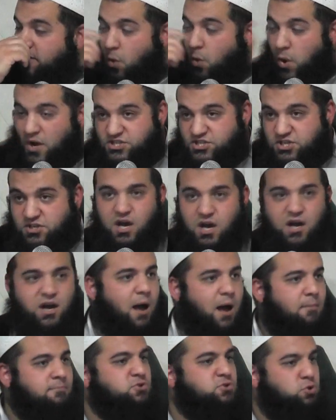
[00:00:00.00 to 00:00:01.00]
the question can
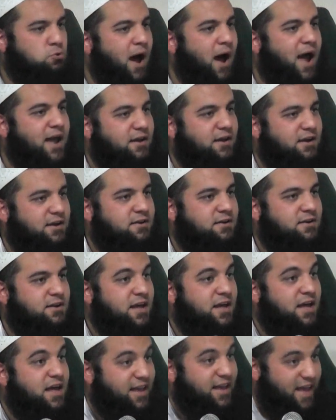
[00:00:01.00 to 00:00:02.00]
come to mind.
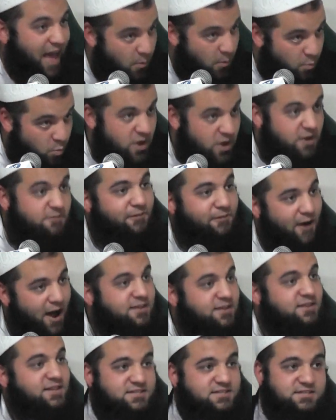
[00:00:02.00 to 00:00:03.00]
Can we
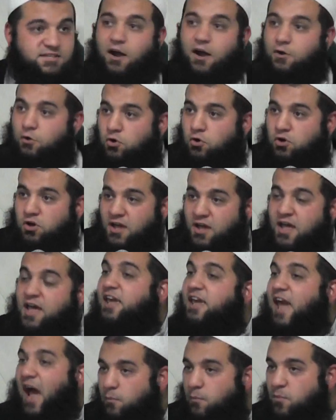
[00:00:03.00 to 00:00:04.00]
find this ta'alluq?
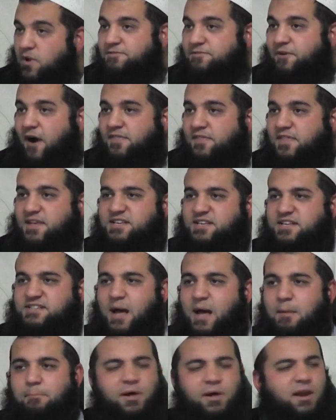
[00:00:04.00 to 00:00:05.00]
Can we find this
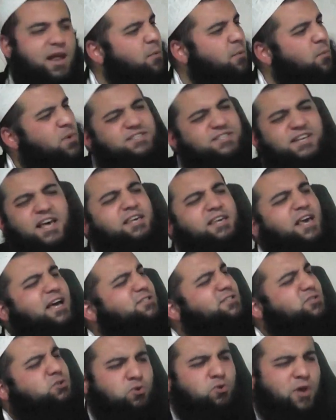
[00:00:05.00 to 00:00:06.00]
example? And we say,
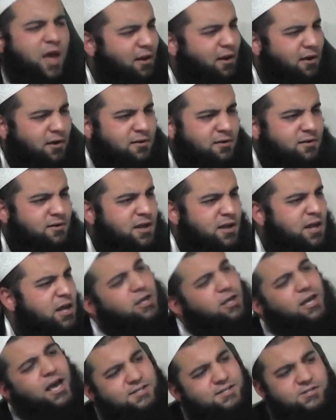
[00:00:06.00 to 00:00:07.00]
yes, you can.
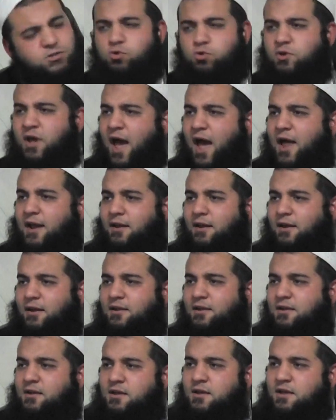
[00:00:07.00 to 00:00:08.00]
Yes, you can.
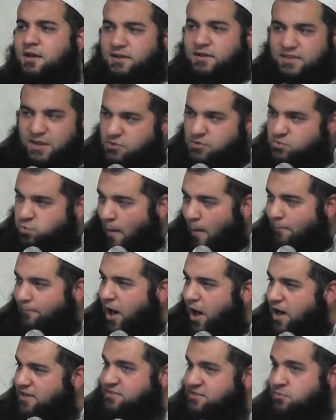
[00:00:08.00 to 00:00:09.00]
There was
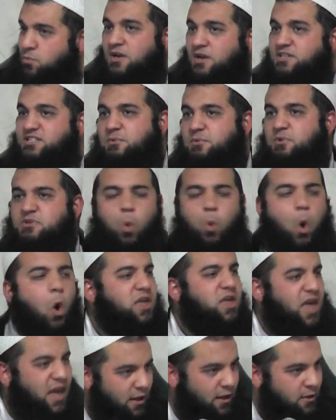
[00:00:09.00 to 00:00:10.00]
one person once, he was
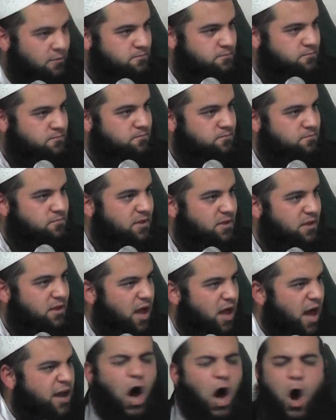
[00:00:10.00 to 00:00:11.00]
walking.
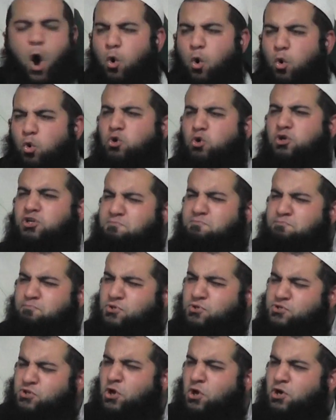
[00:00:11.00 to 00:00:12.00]
An old
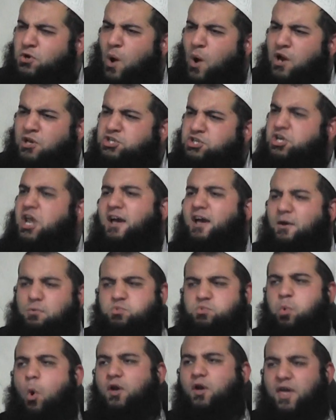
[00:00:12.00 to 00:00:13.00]
buzurg, one sheikh
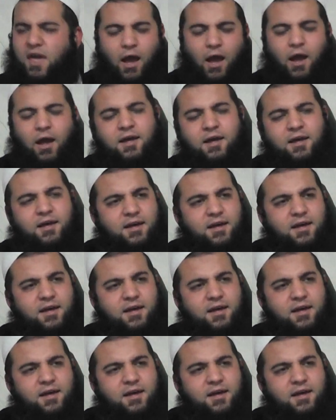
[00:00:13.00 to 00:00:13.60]
was walking.